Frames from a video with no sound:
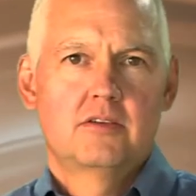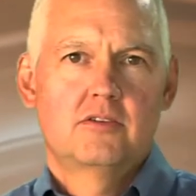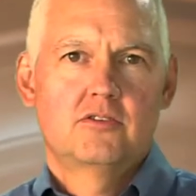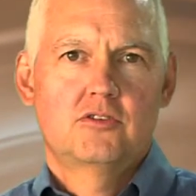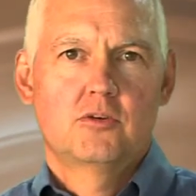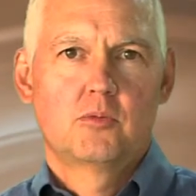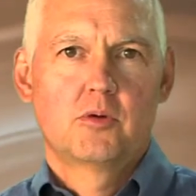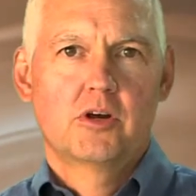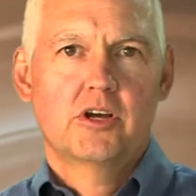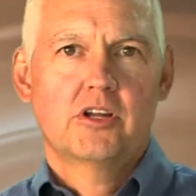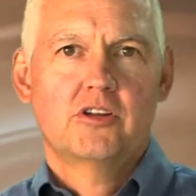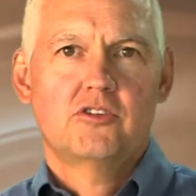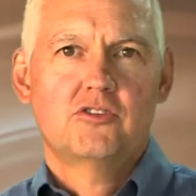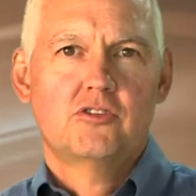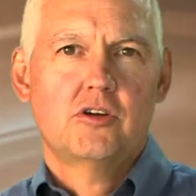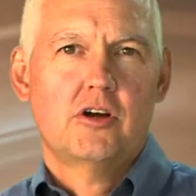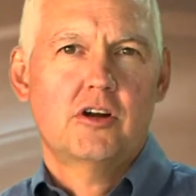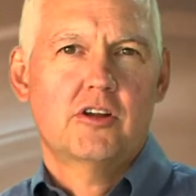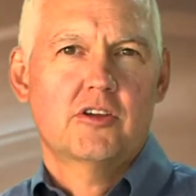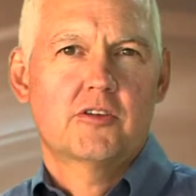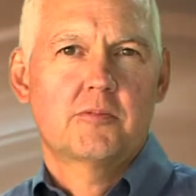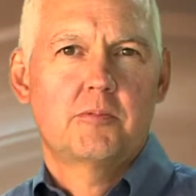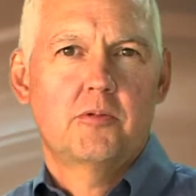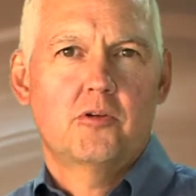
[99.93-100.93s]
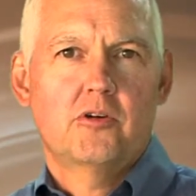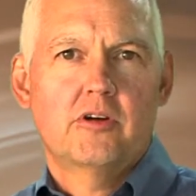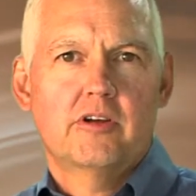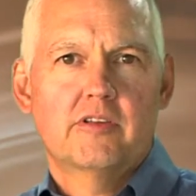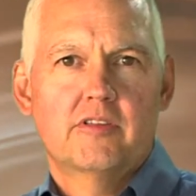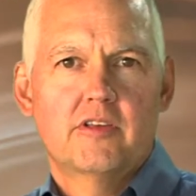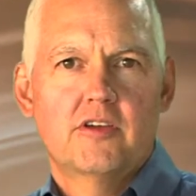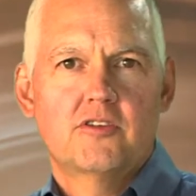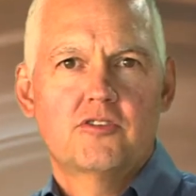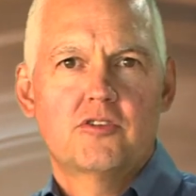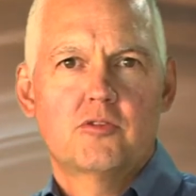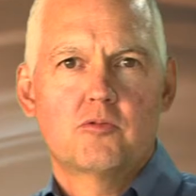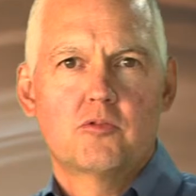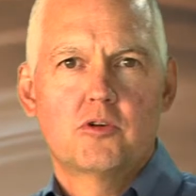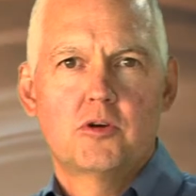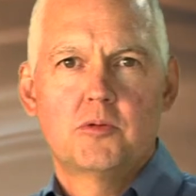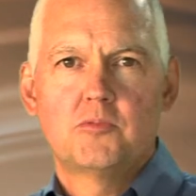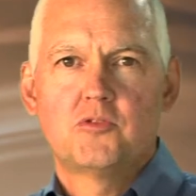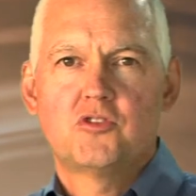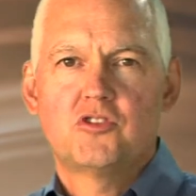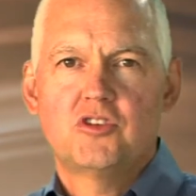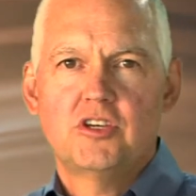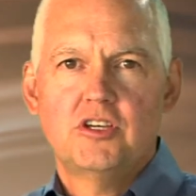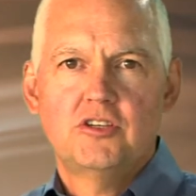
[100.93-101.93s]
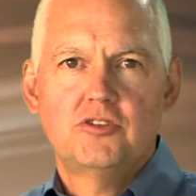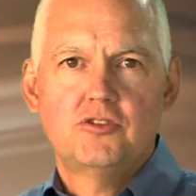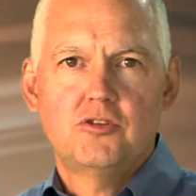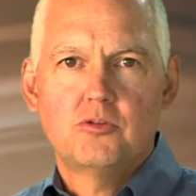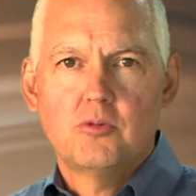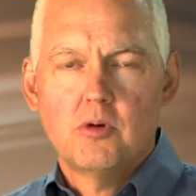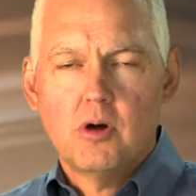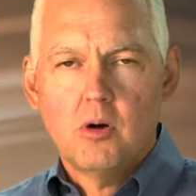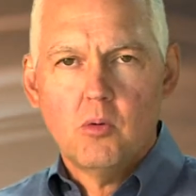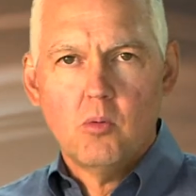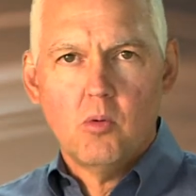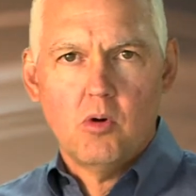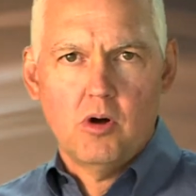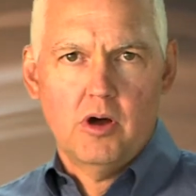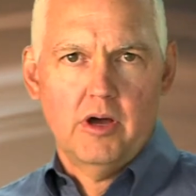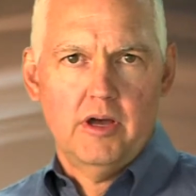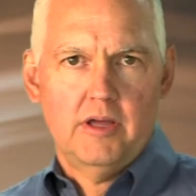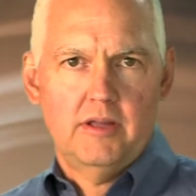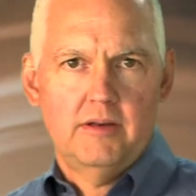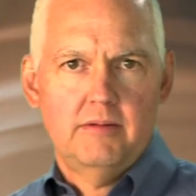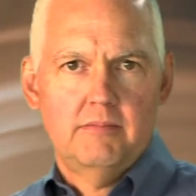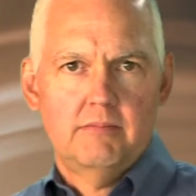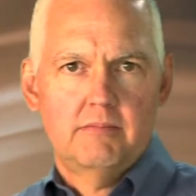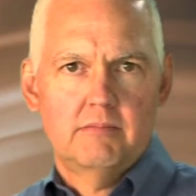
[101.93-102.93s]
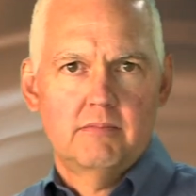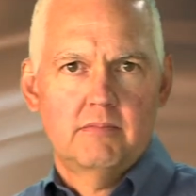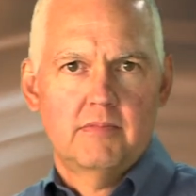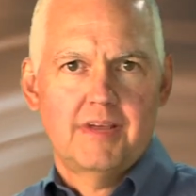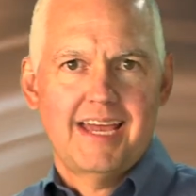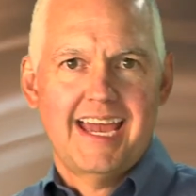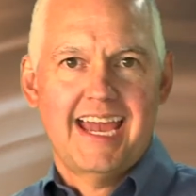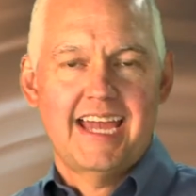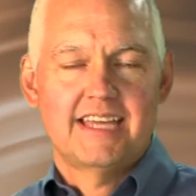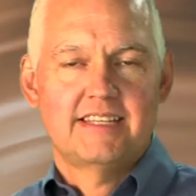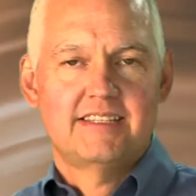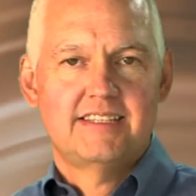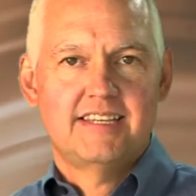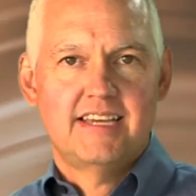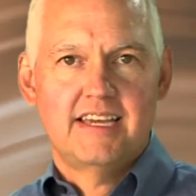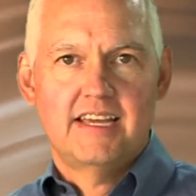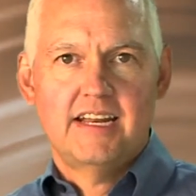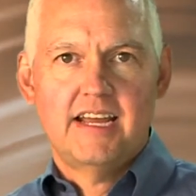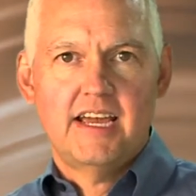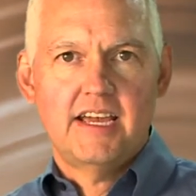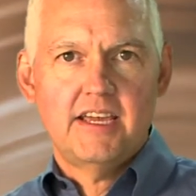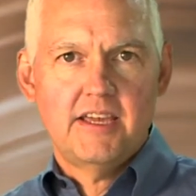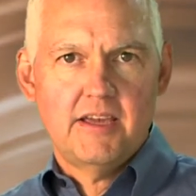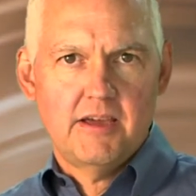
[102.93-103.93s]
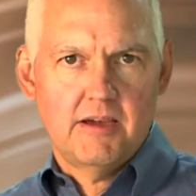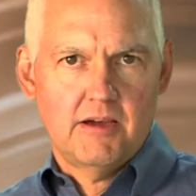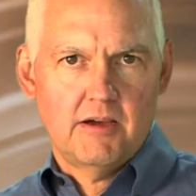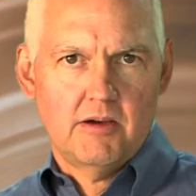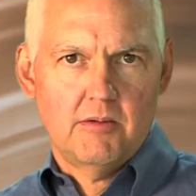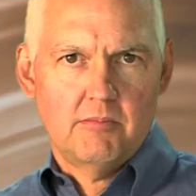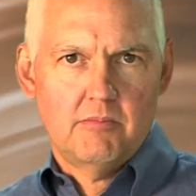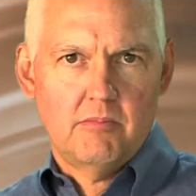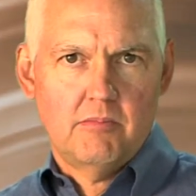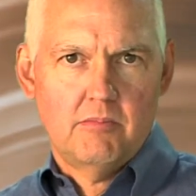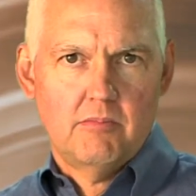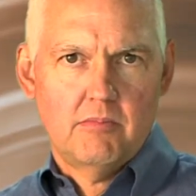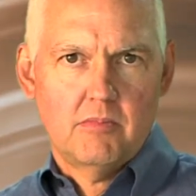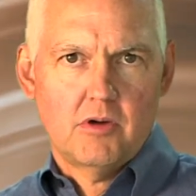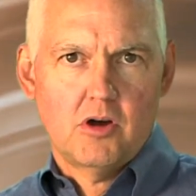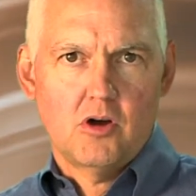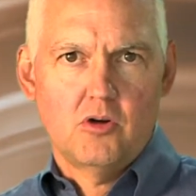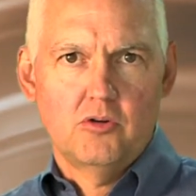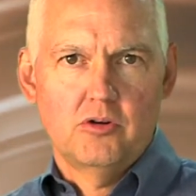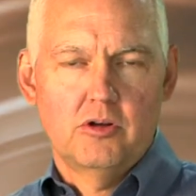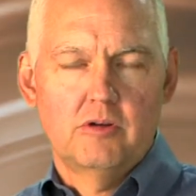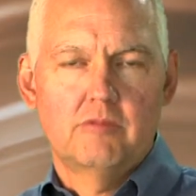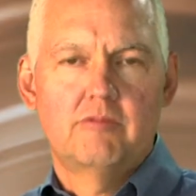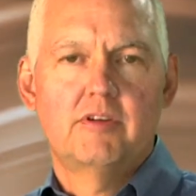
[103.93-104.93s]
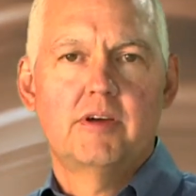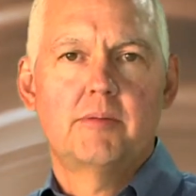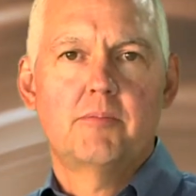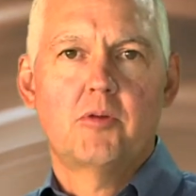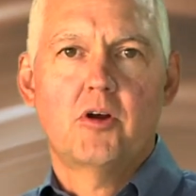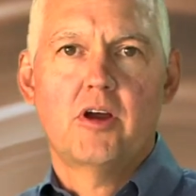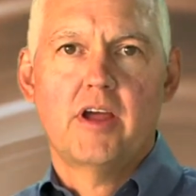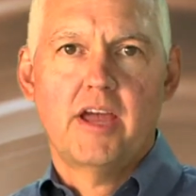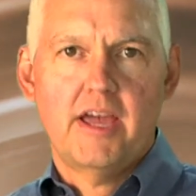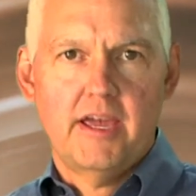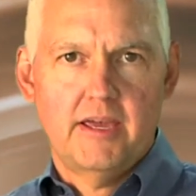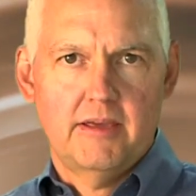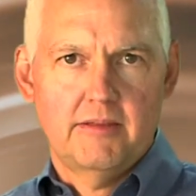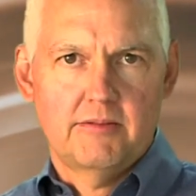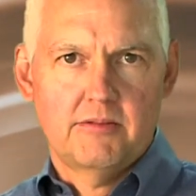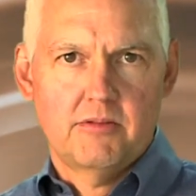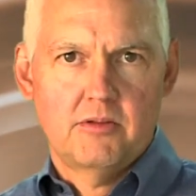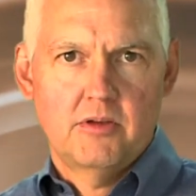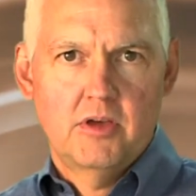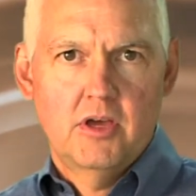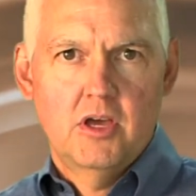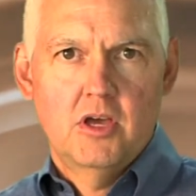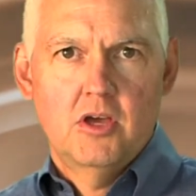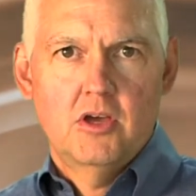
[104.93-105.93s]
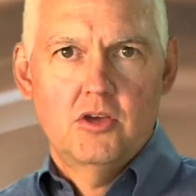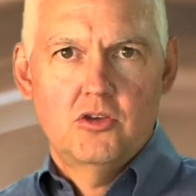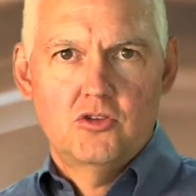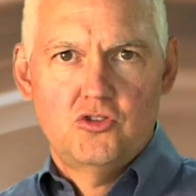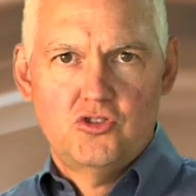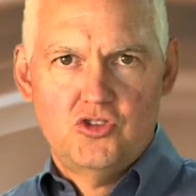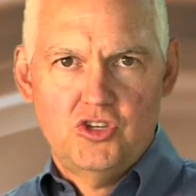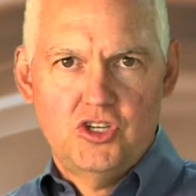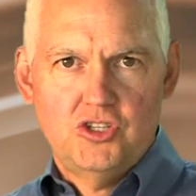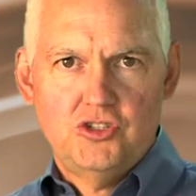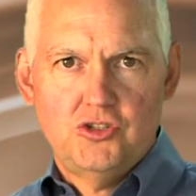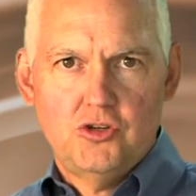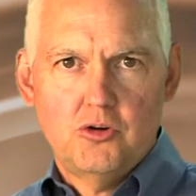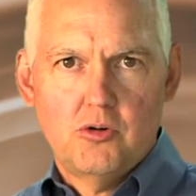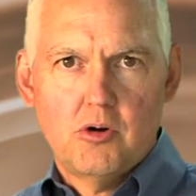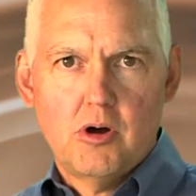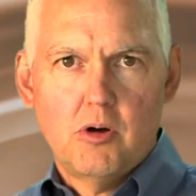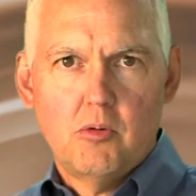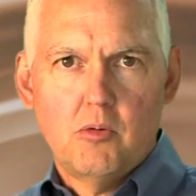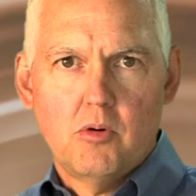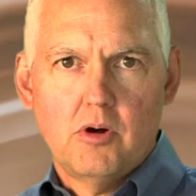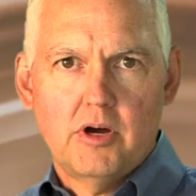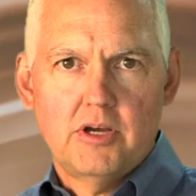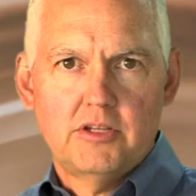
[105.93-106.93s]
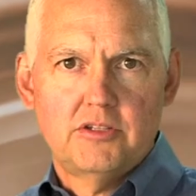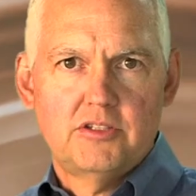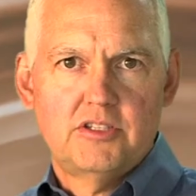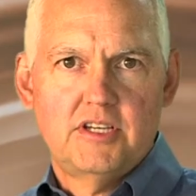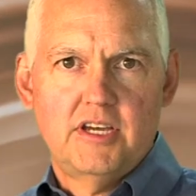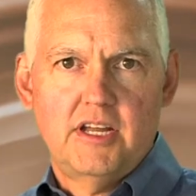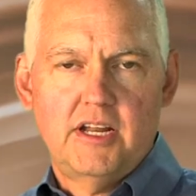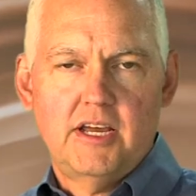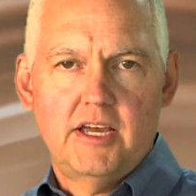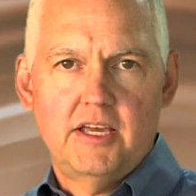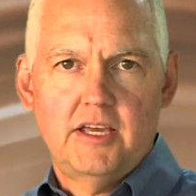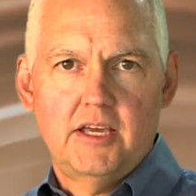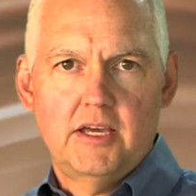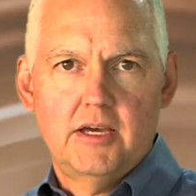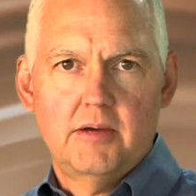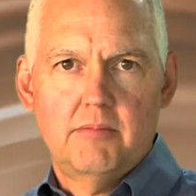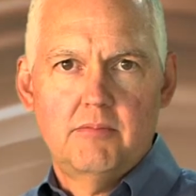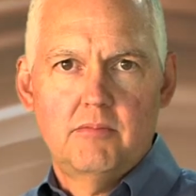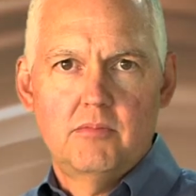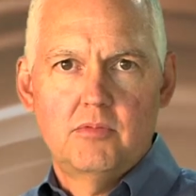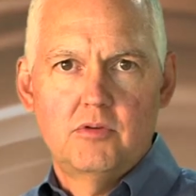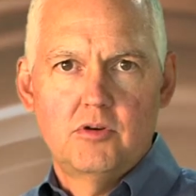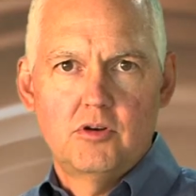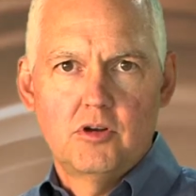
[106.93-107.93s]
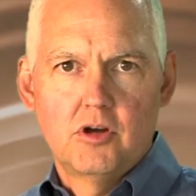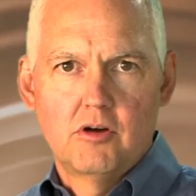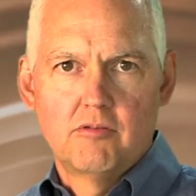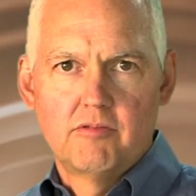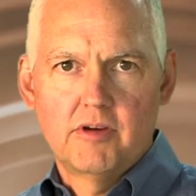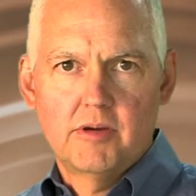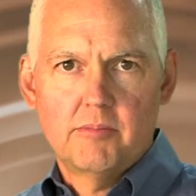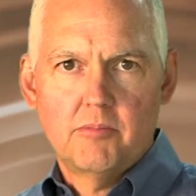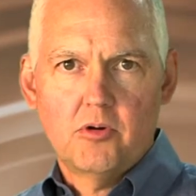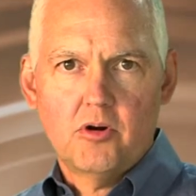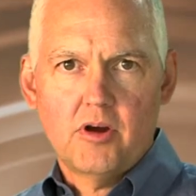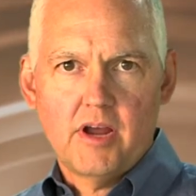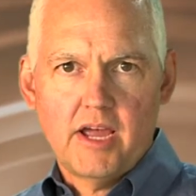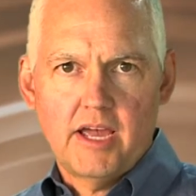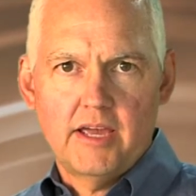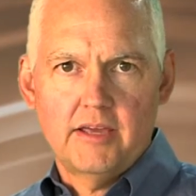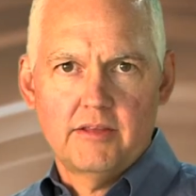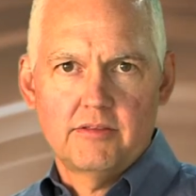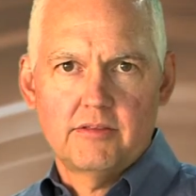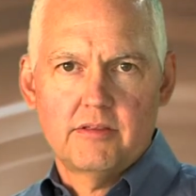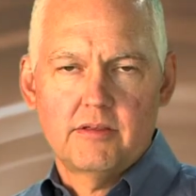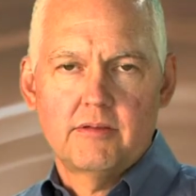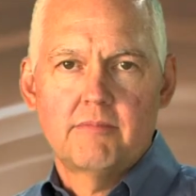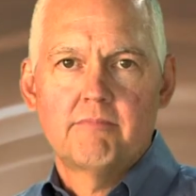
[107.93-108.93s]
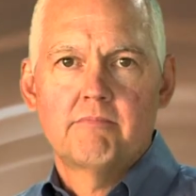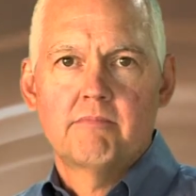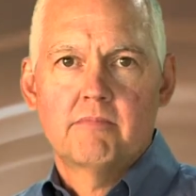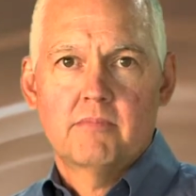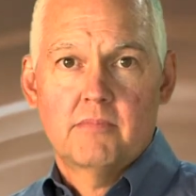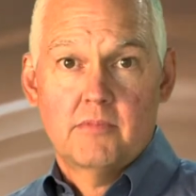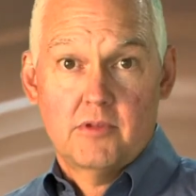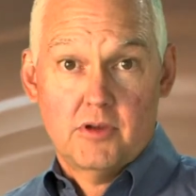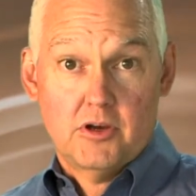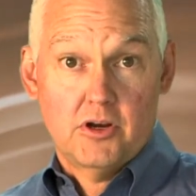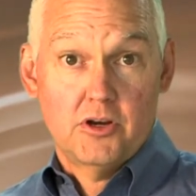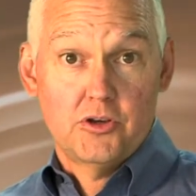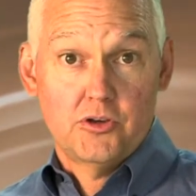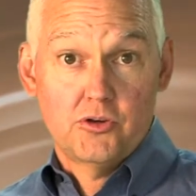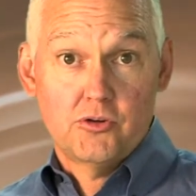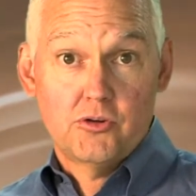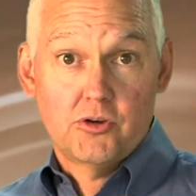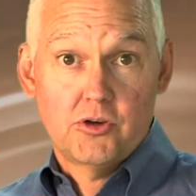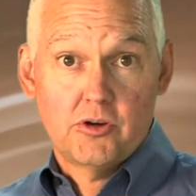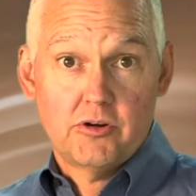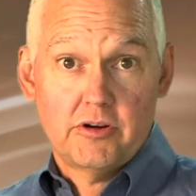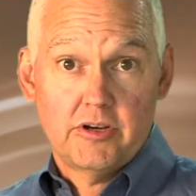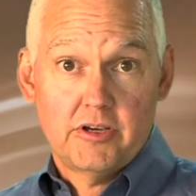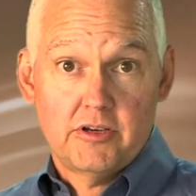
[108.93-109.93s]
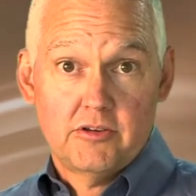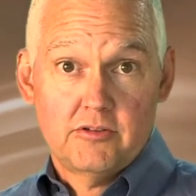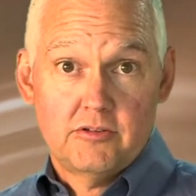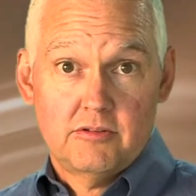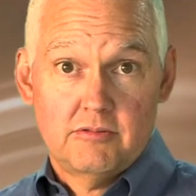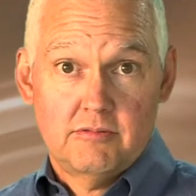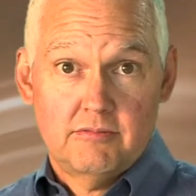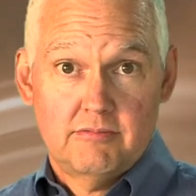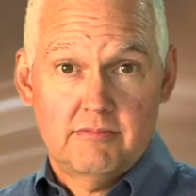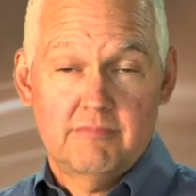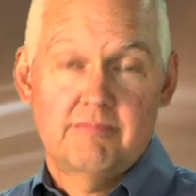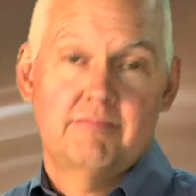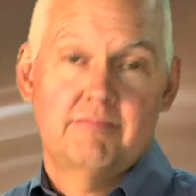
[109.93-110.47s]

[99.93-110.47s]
So we're going to start exploring this in room C201 at 10 a.m. on November 8th. C201, 10 a.m., November 8th. Are you curious?